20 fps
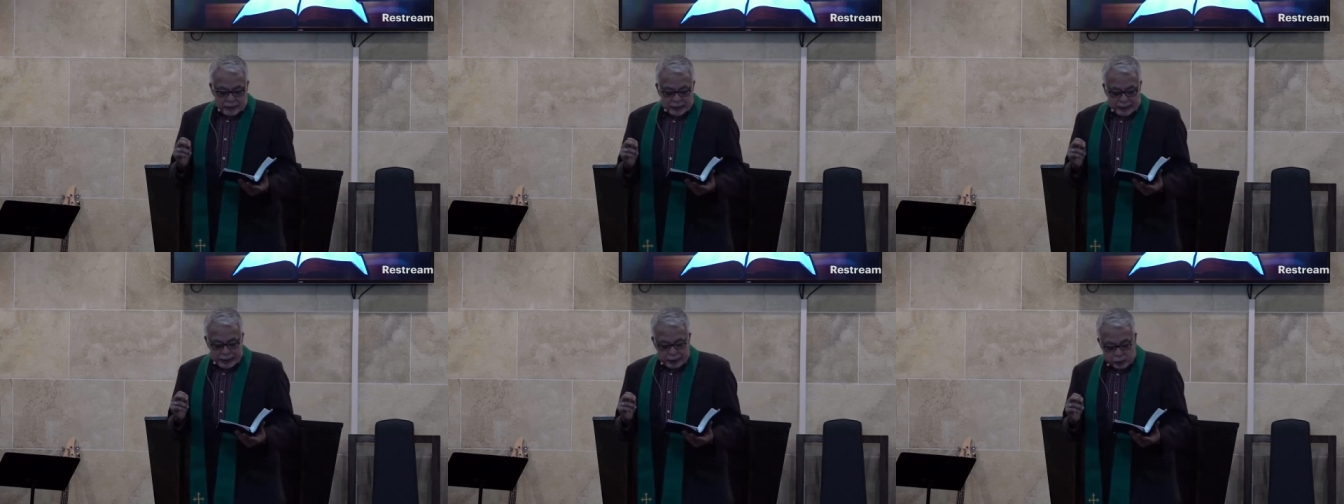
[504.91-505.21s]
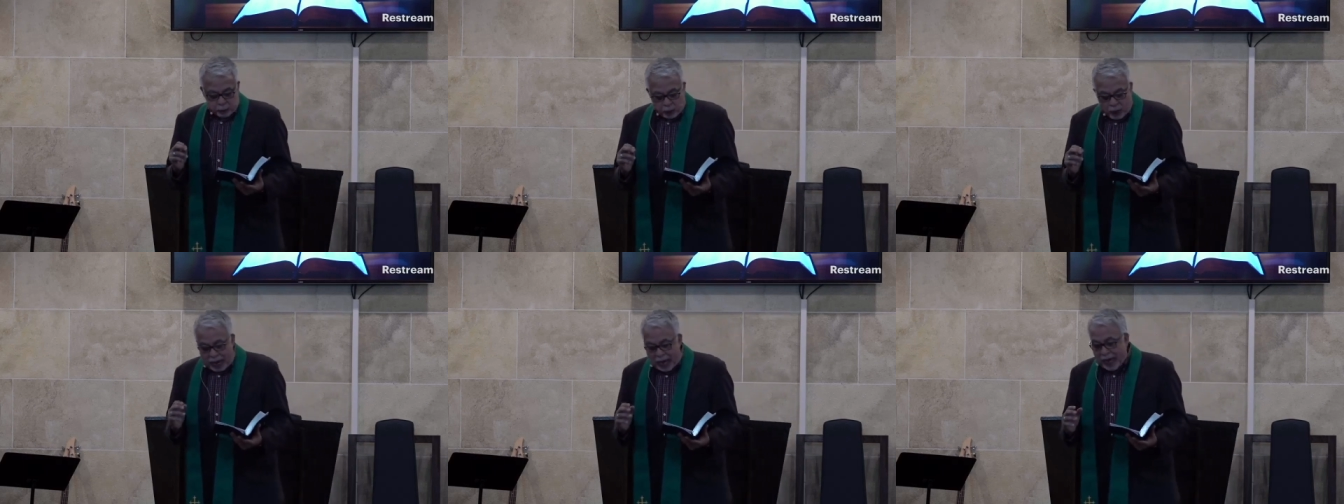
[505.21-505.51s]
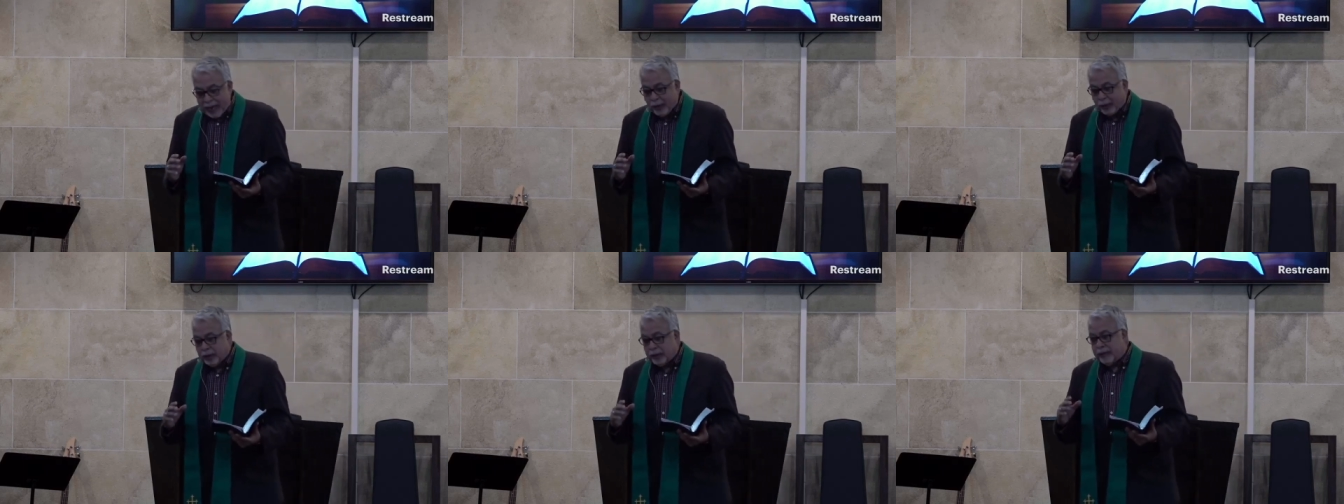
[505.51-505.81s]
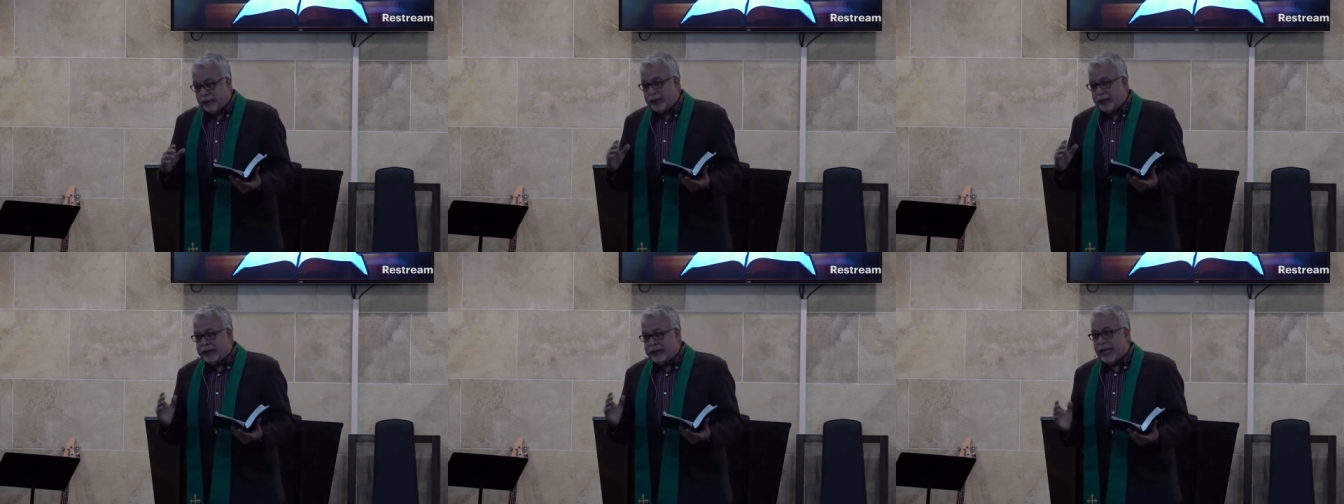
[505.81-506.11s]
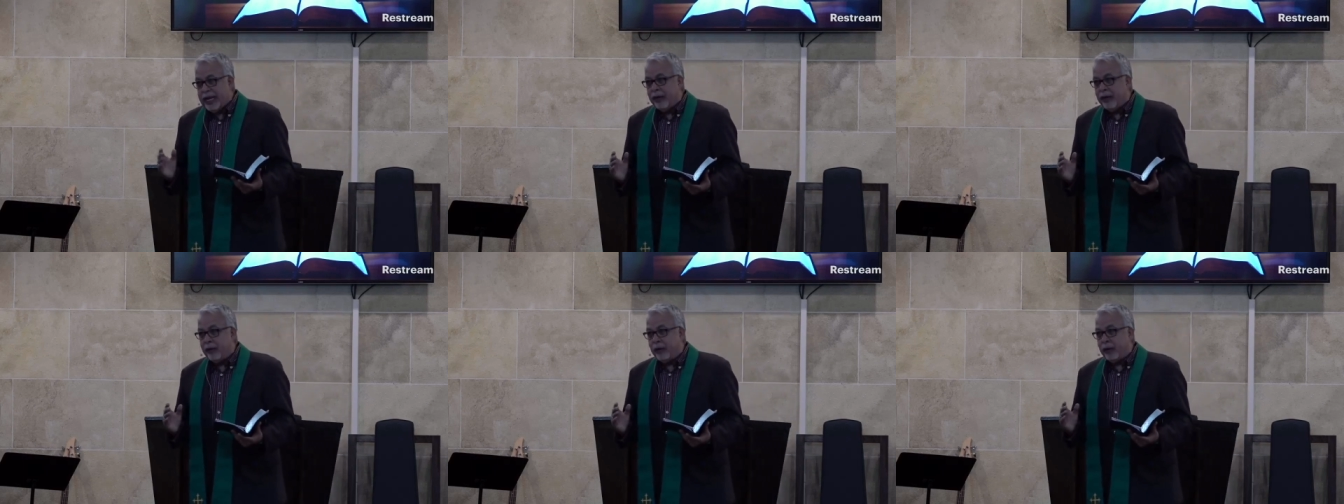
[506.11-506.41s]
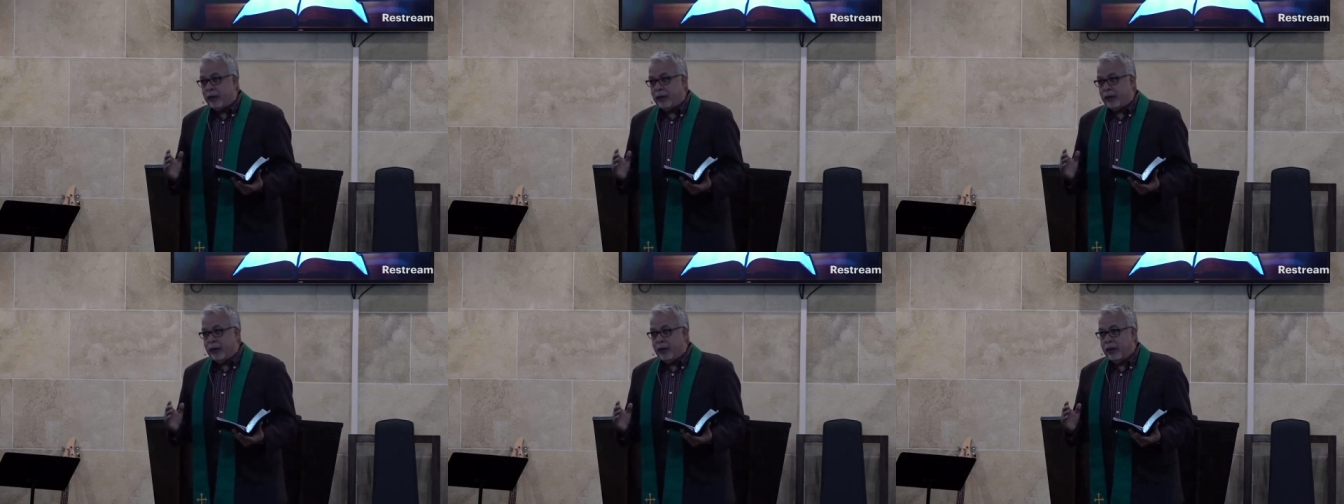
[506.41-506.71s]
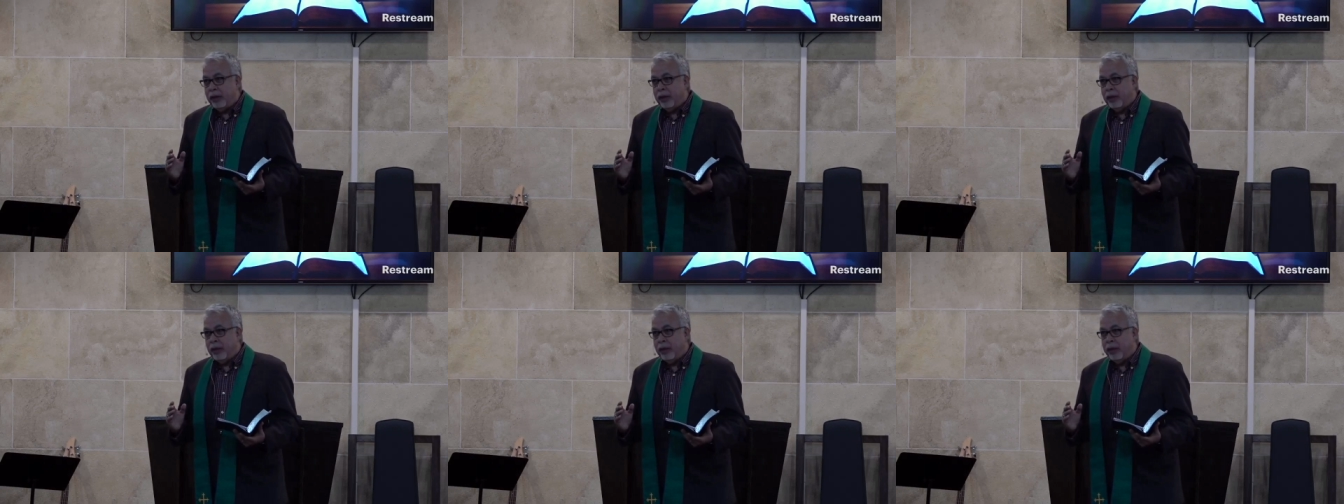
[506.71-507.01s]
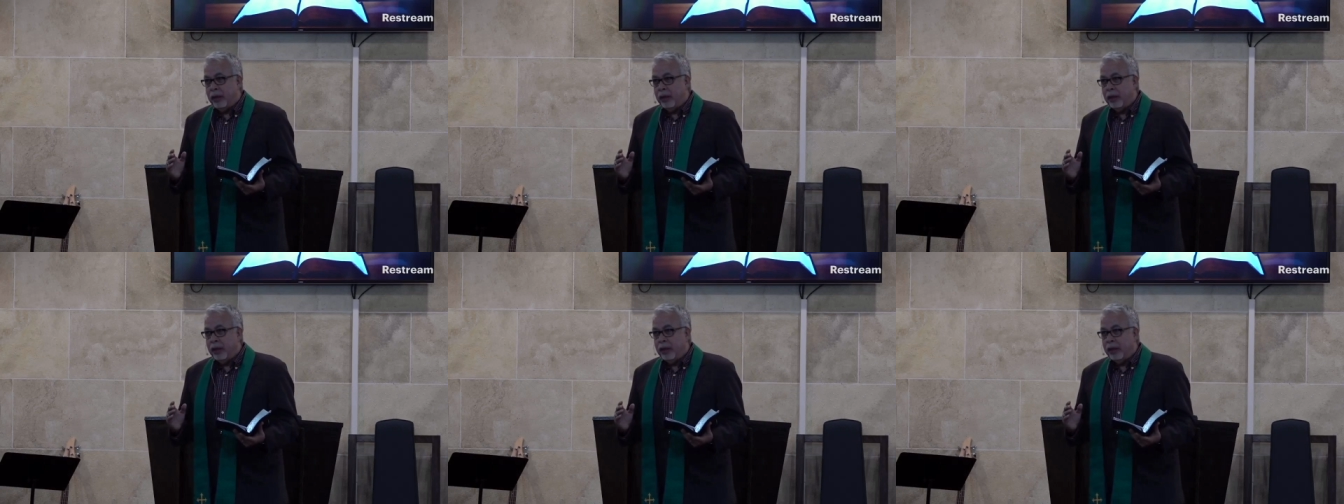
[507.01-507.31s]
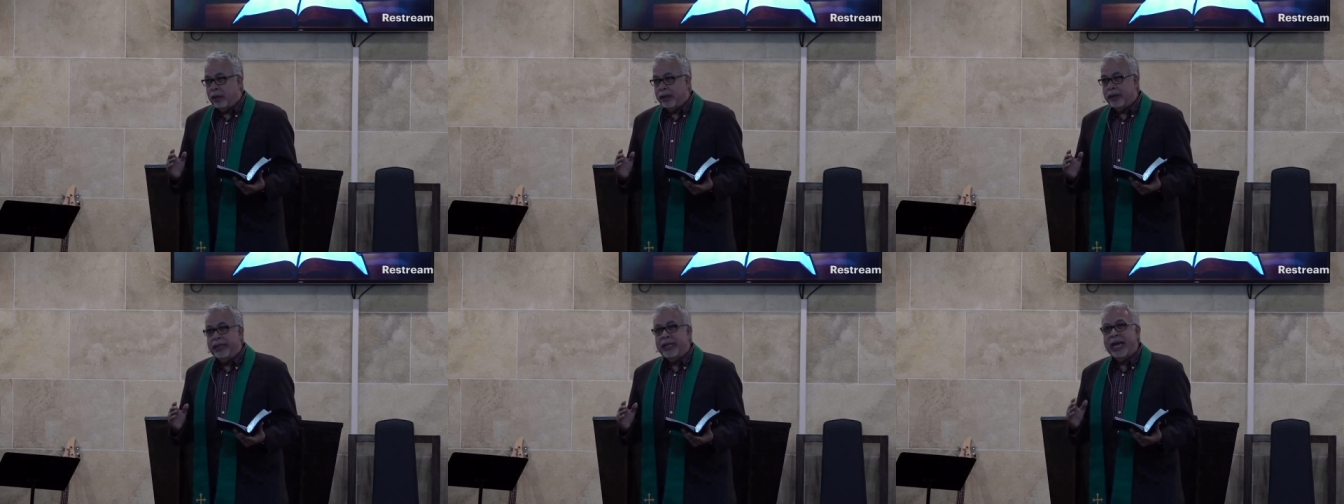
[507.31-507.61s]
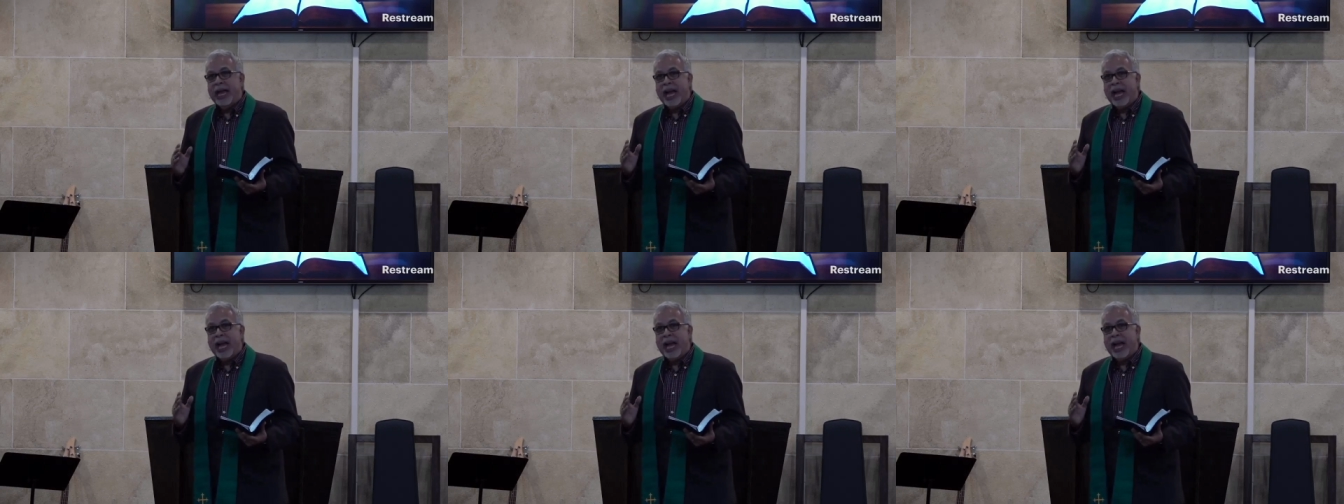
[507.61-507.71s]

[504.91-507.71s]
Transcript: these wiles of the devil, the